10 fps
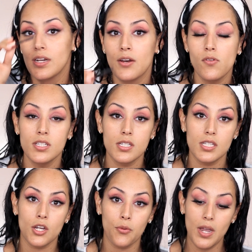Not only does
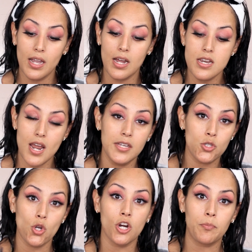it create a nice
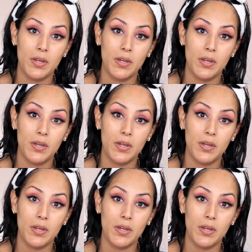dark